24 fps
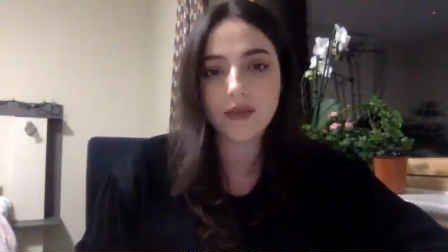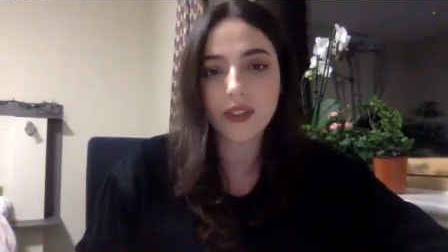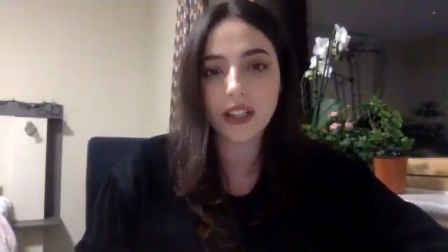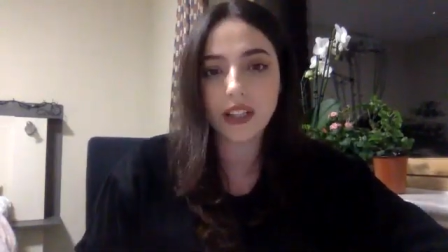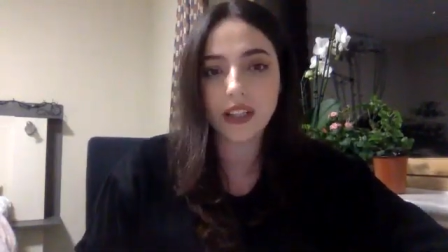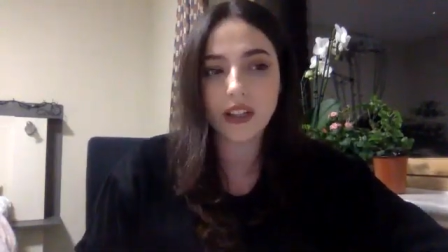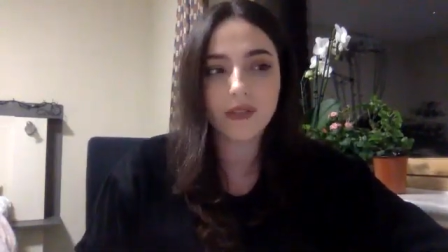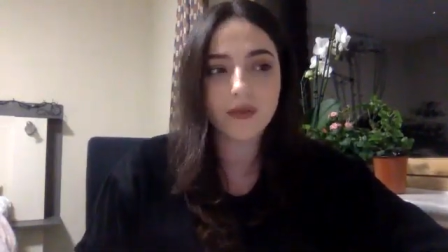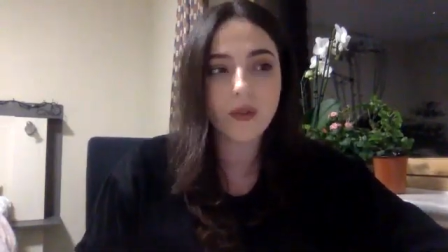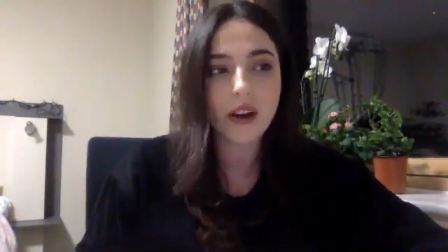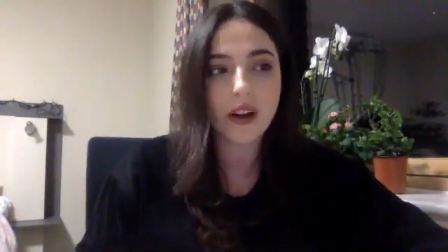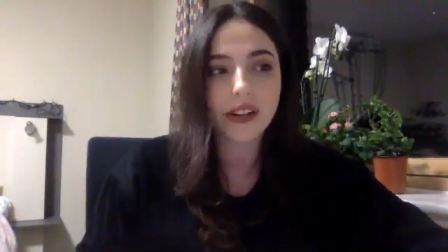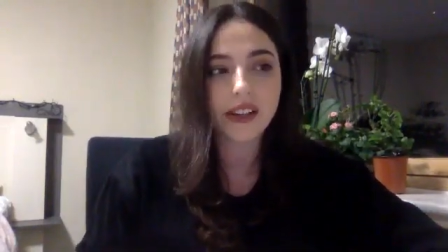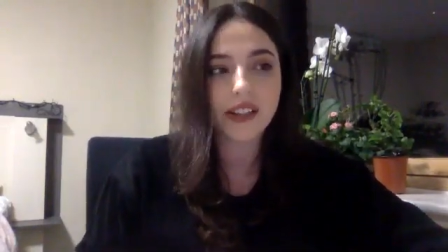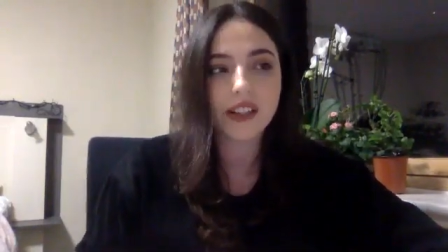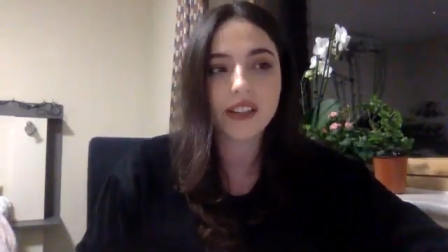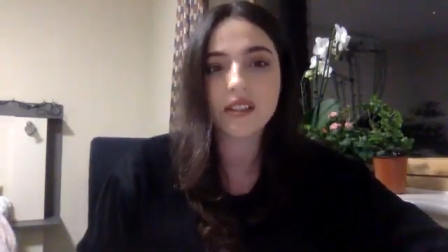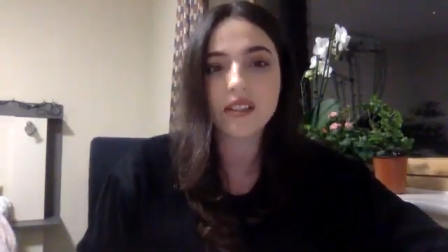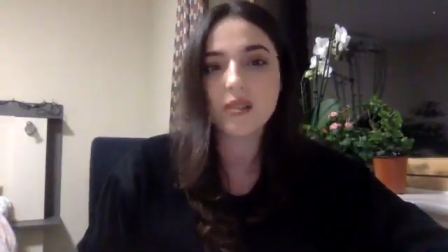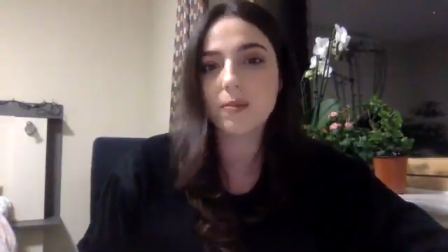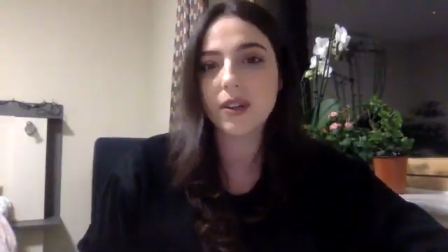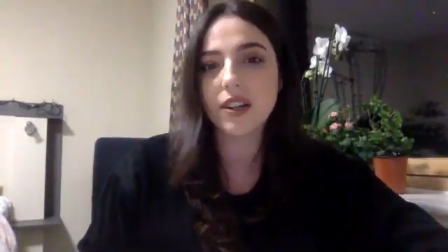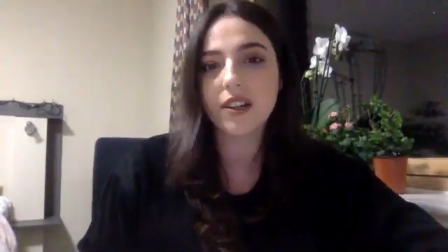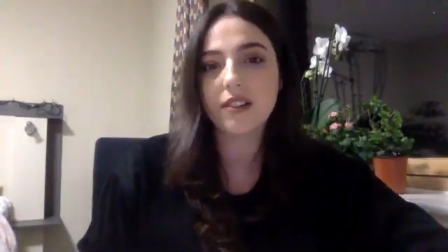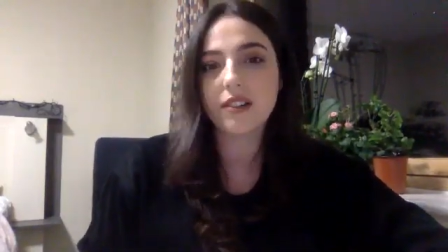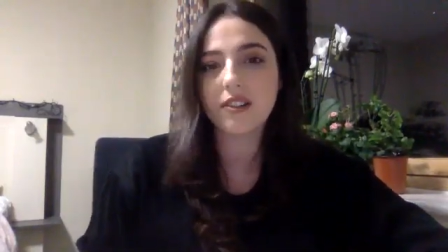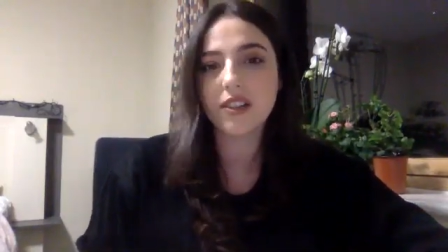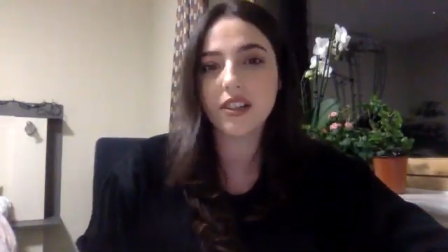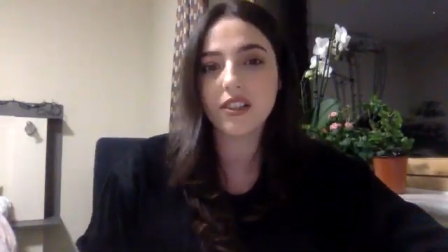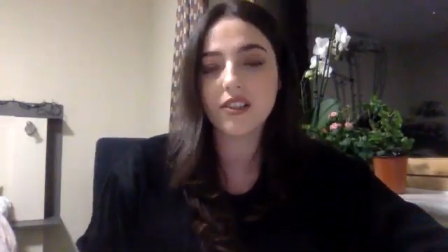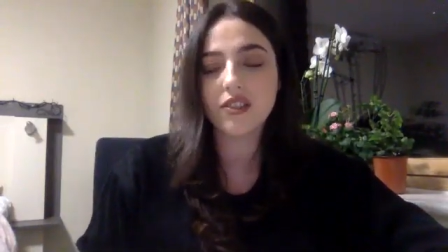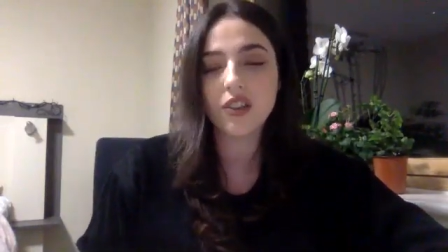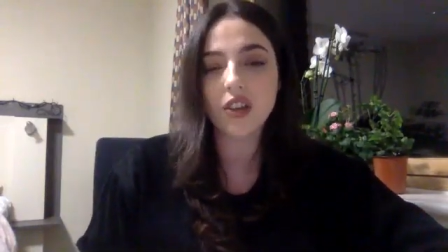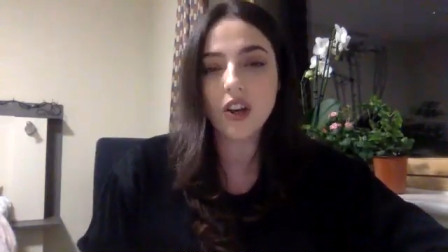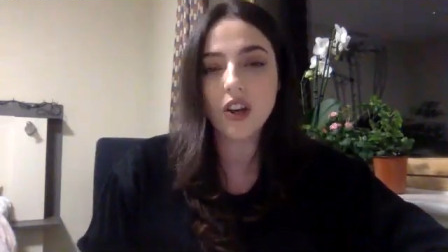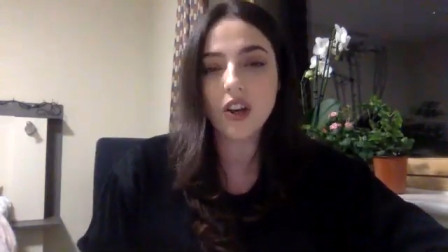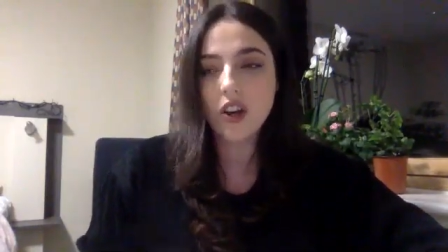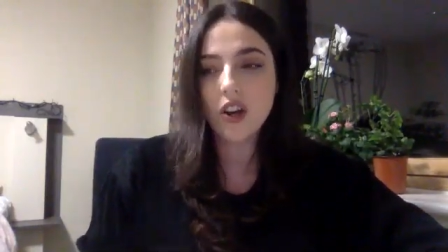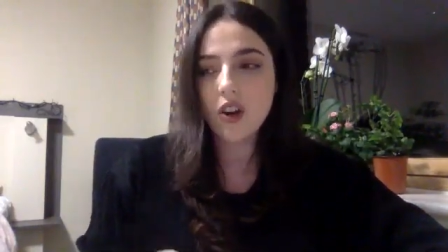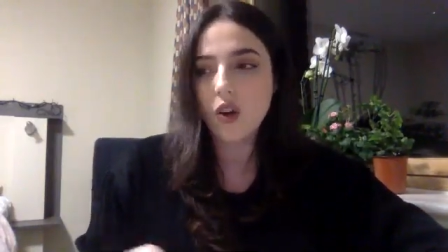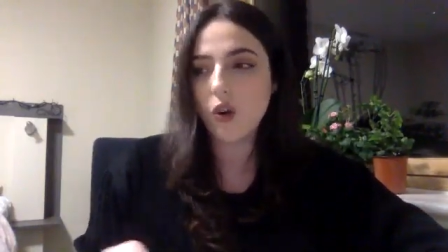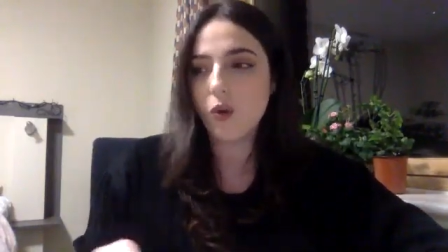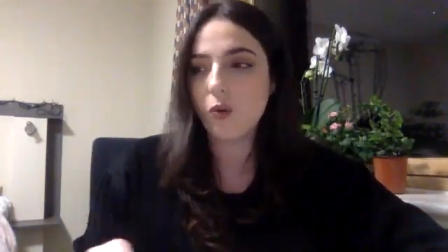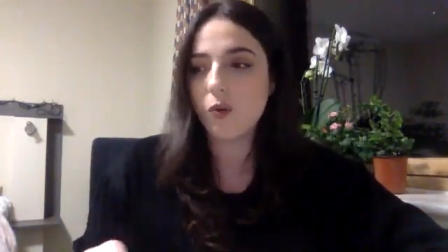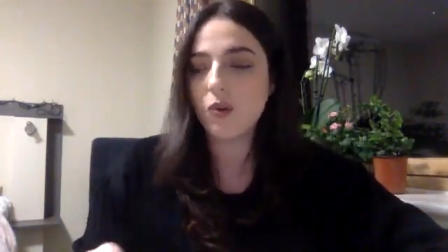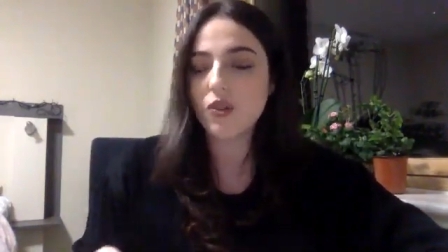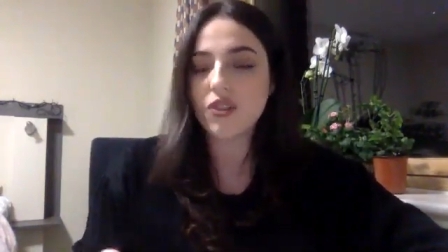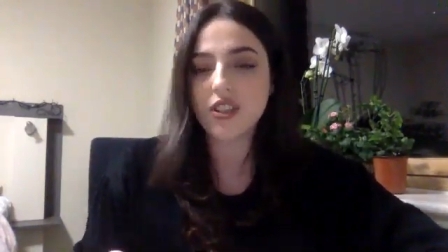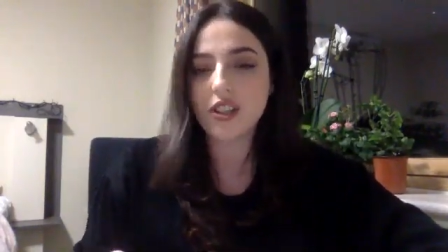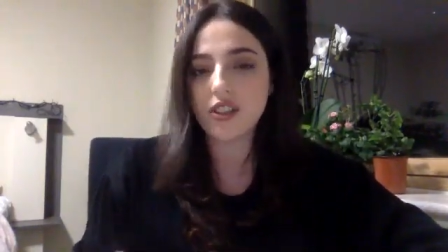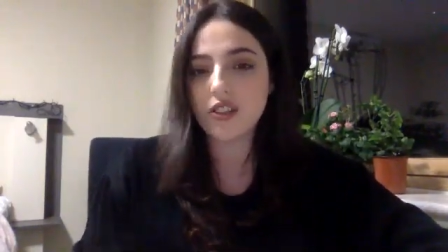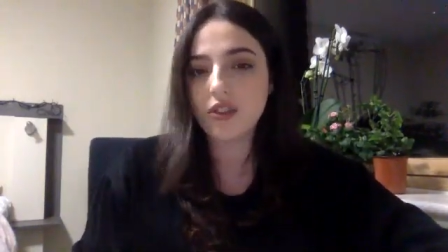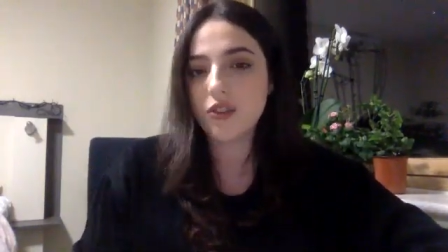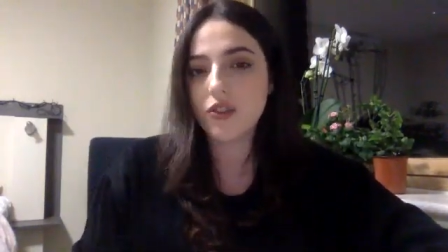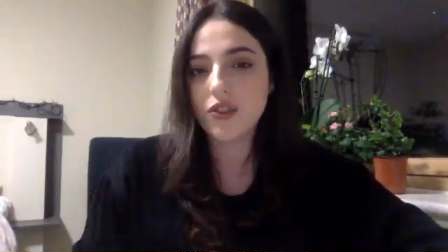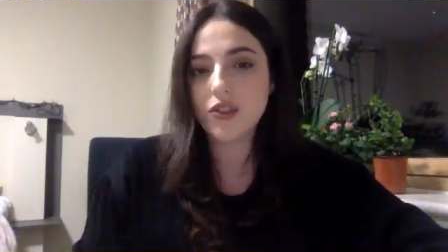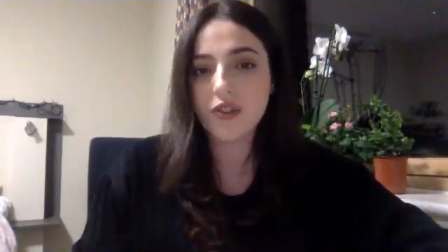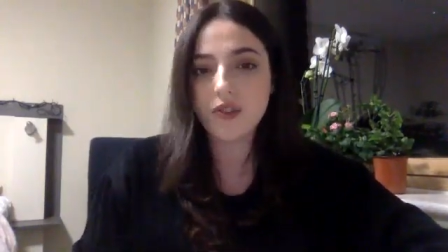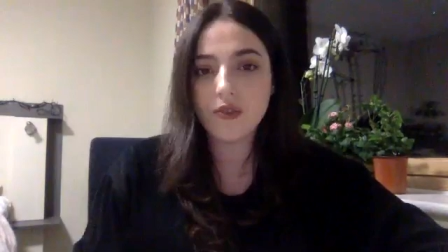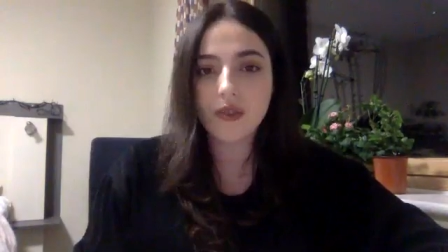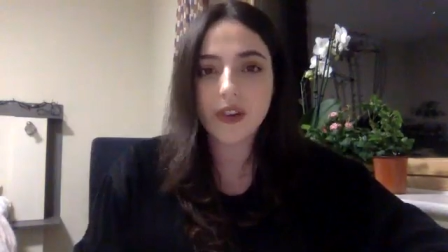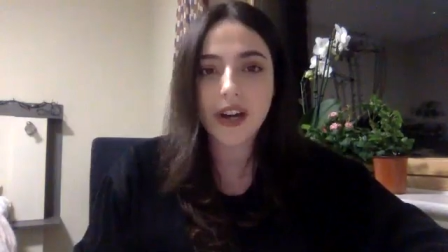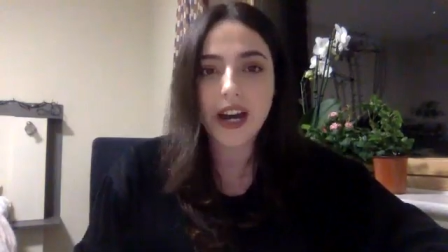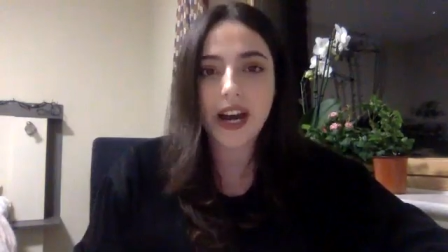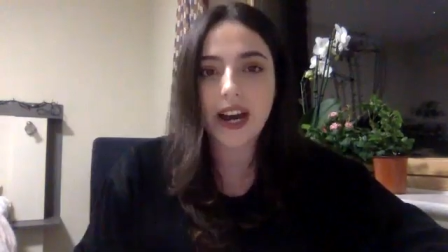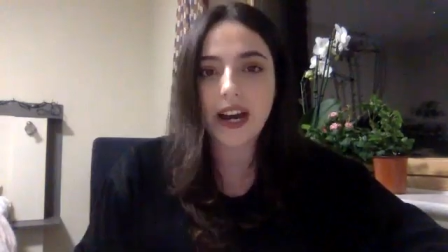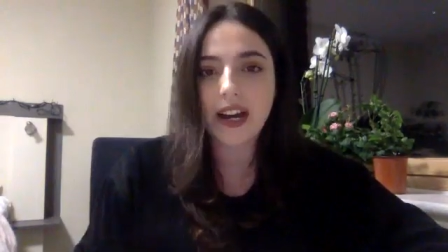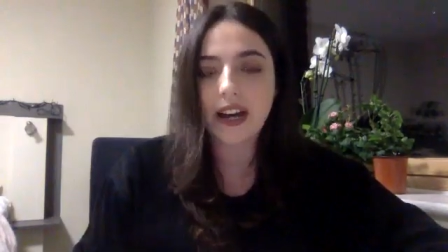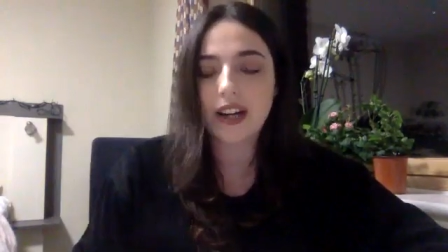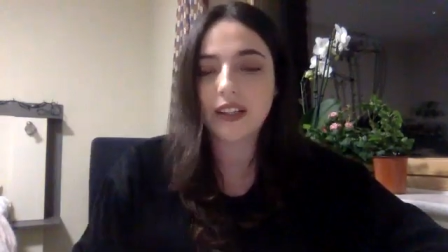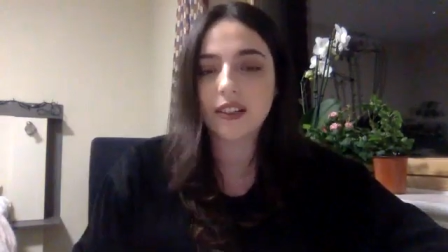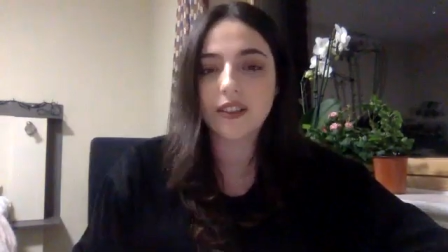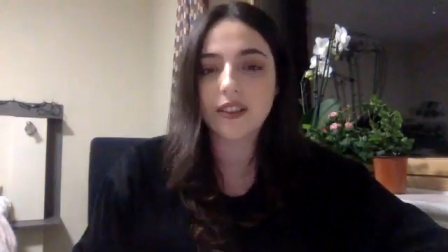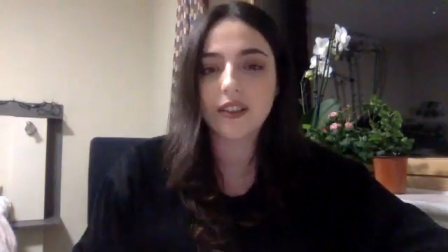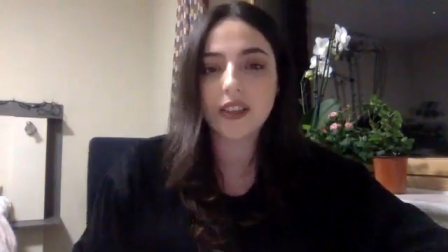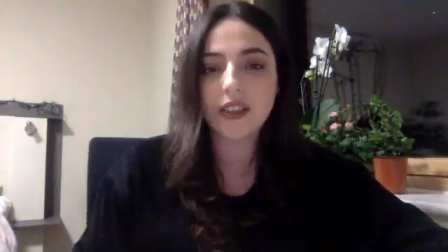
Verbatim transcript: enough work experience or was it your ucat